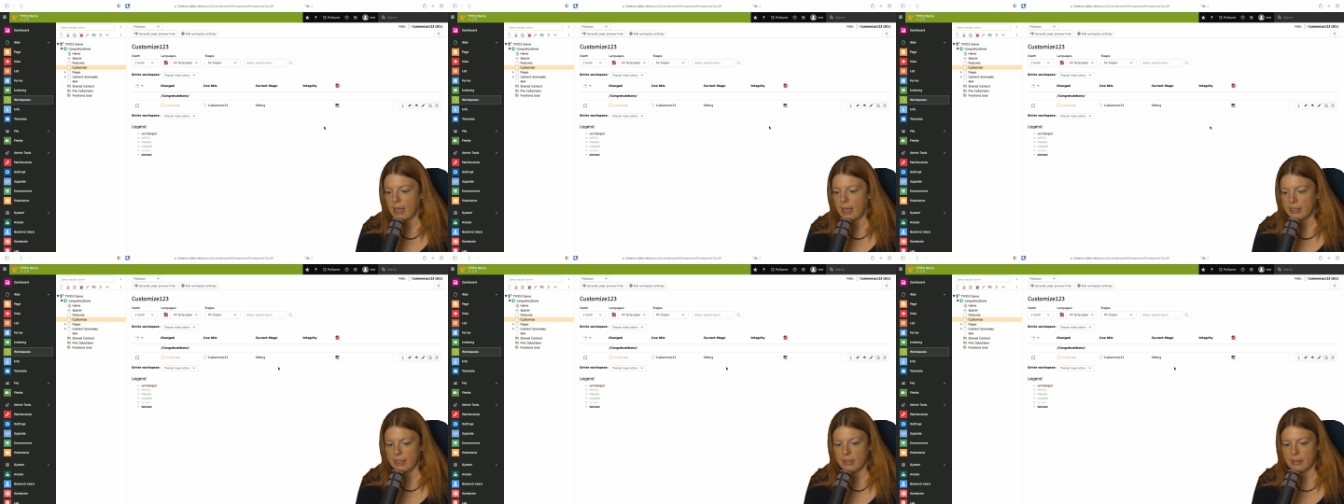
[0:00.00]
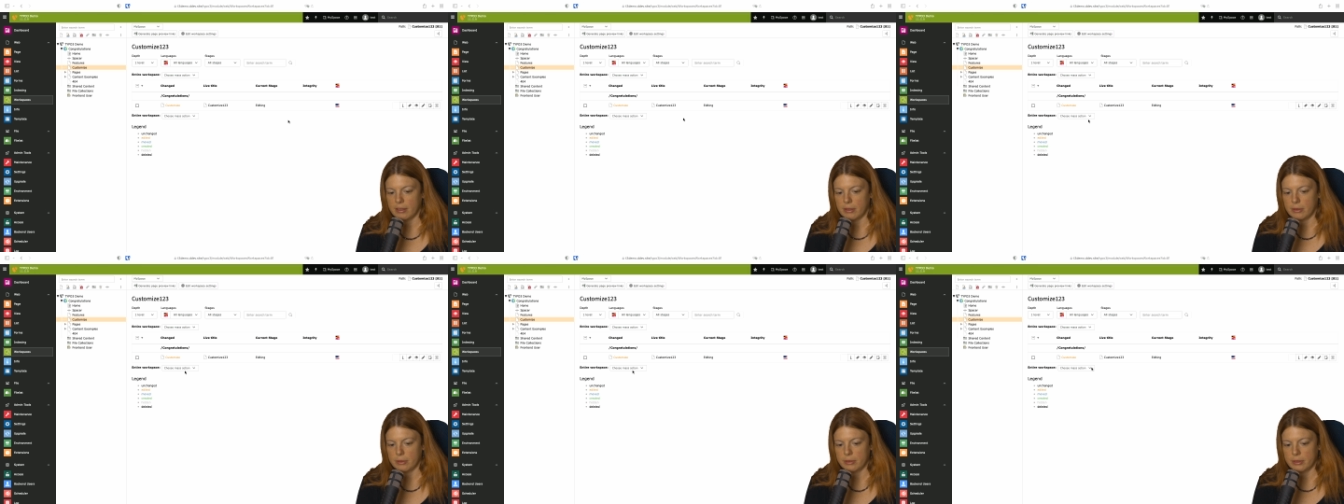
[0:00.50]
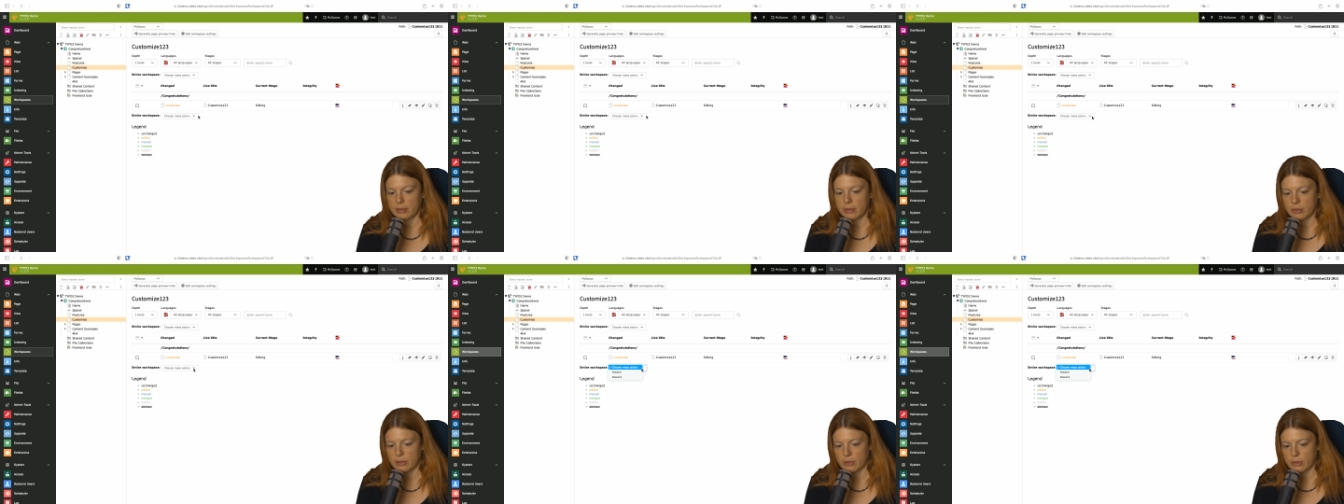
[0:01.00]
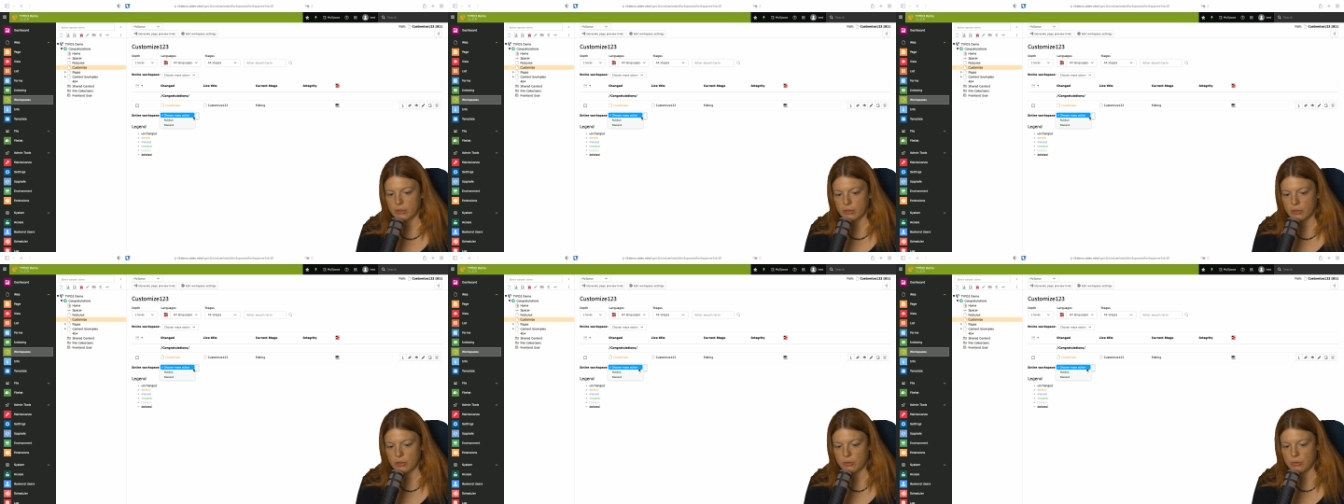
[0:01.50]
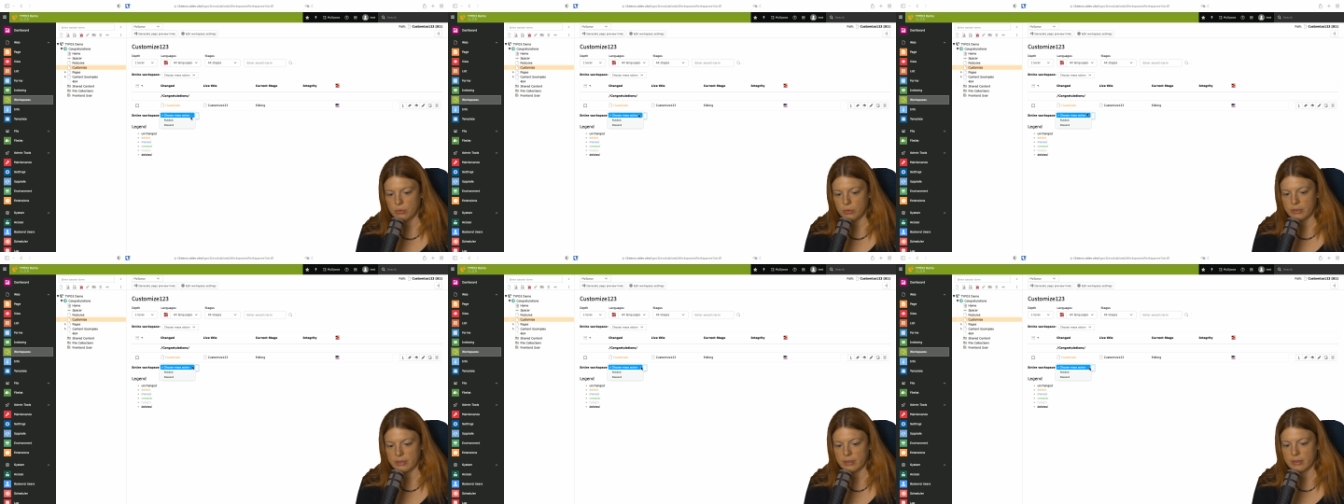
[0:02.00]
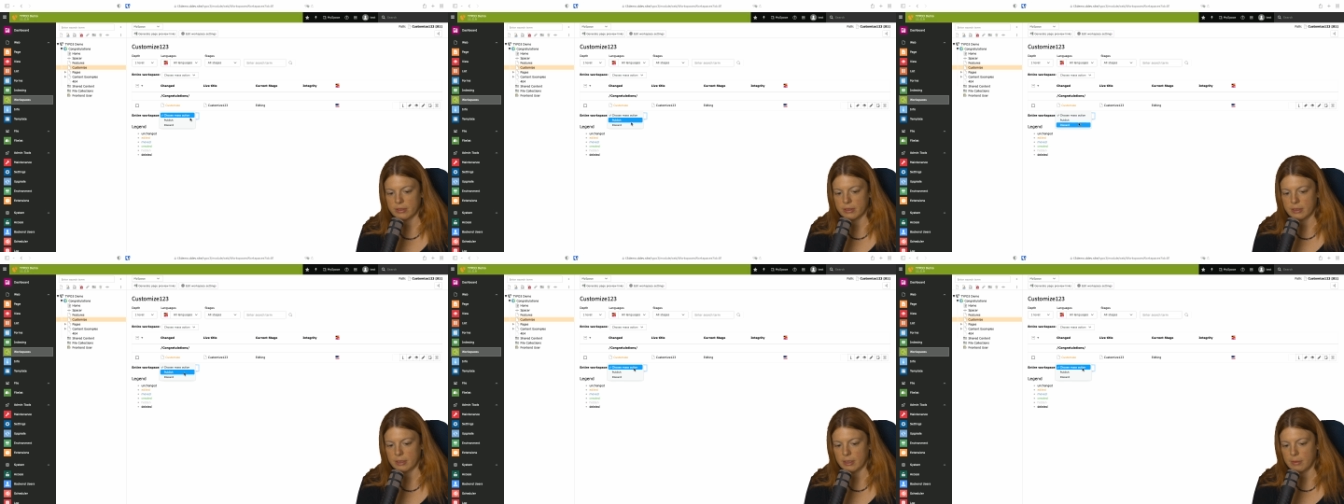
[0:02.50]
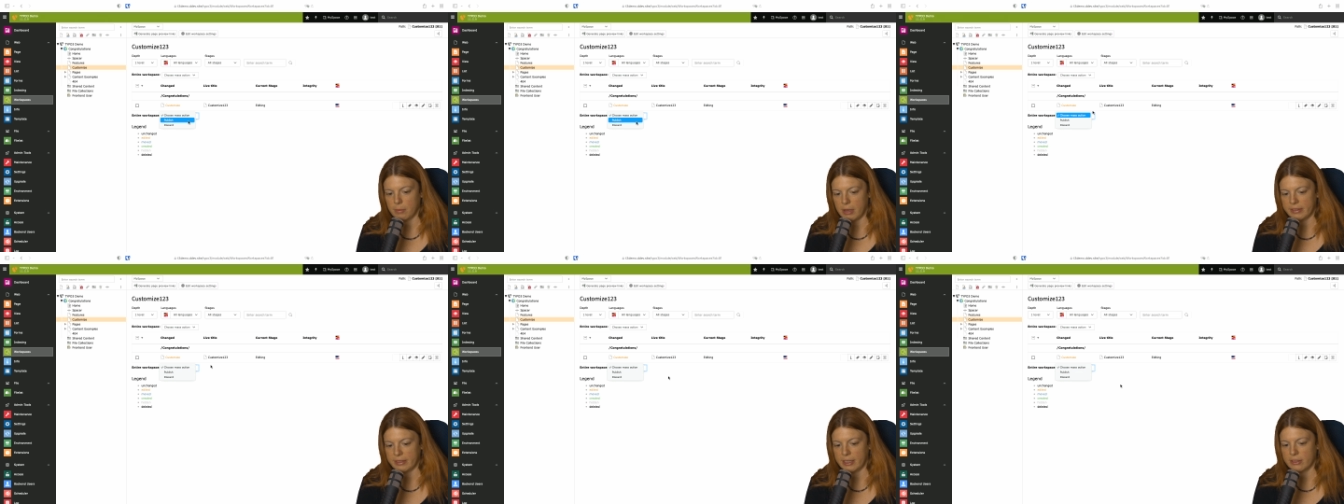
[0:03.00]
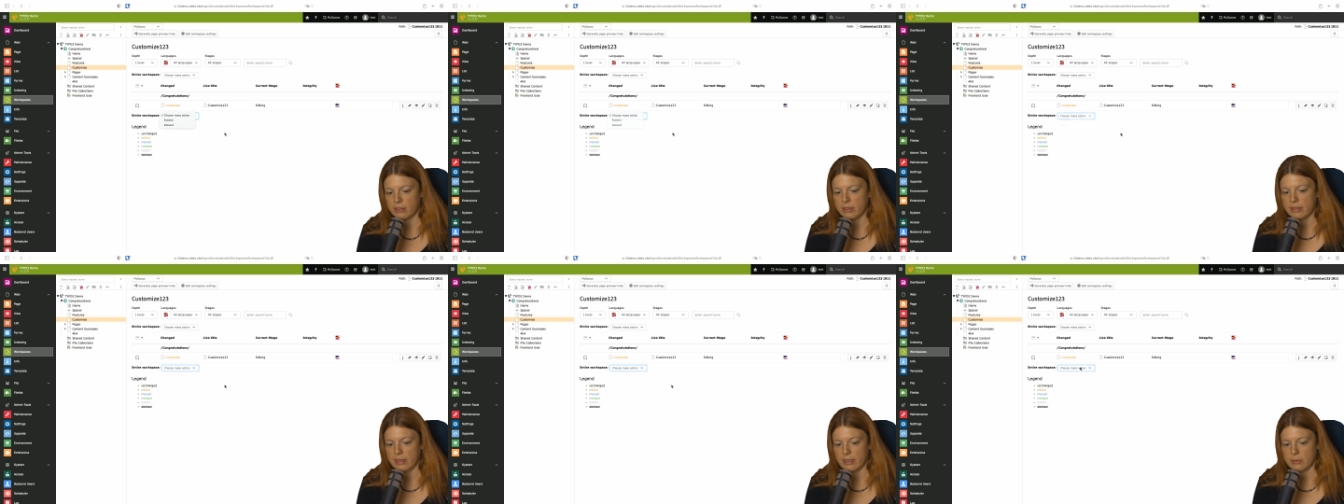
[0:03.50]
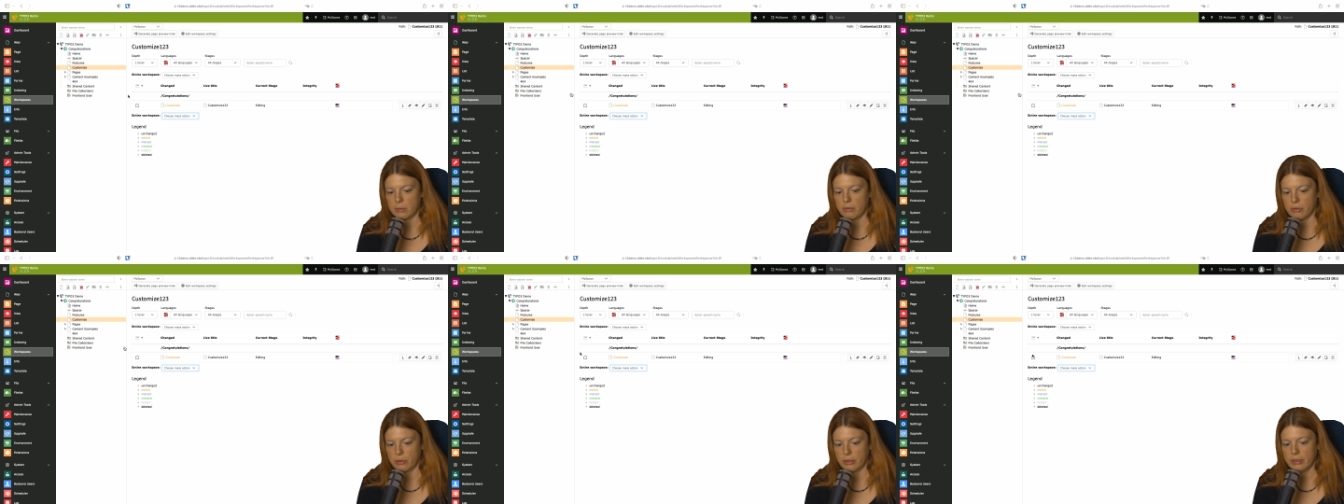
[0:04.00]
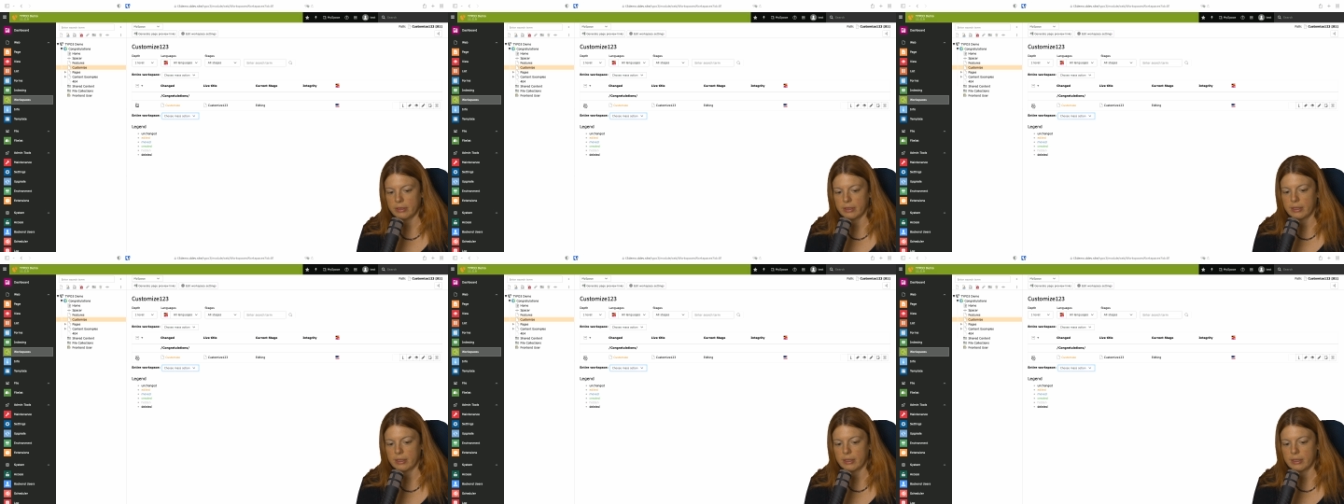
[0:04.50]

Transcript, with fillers: I can now choose mass actions as before,